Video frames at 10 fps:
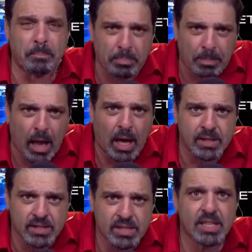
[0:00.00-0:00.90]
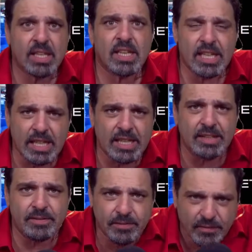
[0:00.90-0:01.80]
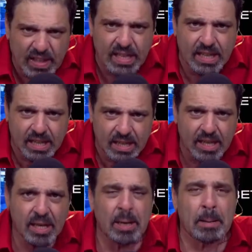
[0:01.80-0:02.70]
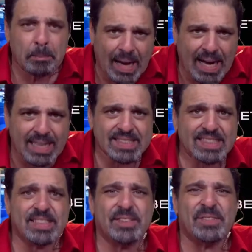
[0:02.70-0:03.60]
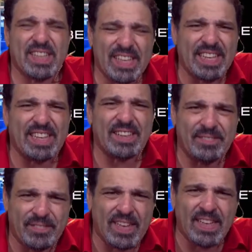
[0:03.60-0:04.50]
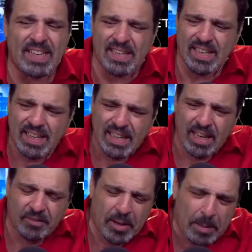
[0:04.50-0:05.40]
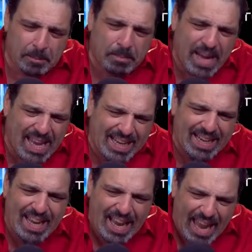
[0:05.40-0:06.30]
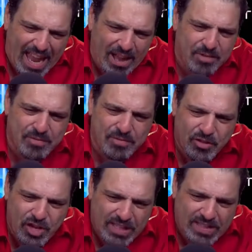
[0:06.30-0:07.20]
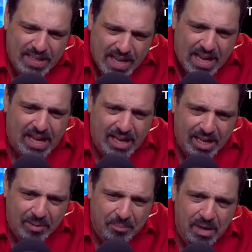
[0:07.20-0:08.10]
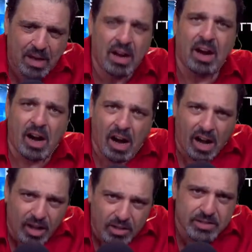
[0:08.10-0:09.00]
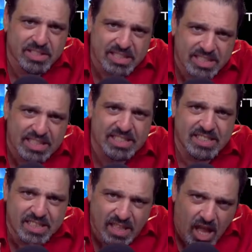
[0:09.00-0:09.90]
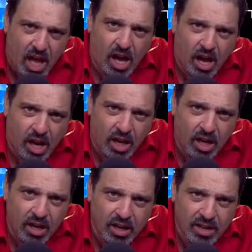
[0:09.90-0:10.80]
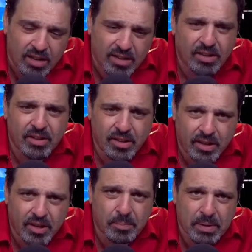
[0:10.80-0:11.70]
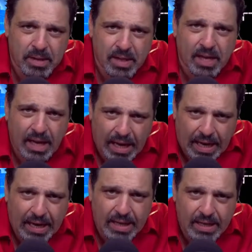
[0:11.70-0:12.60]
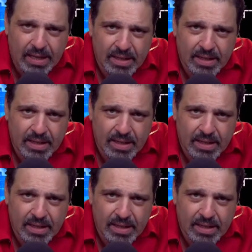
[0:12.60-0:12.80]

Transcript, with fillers: Plus EV. Positive EV. If you bet it every time, all season long, you're going to be ahead.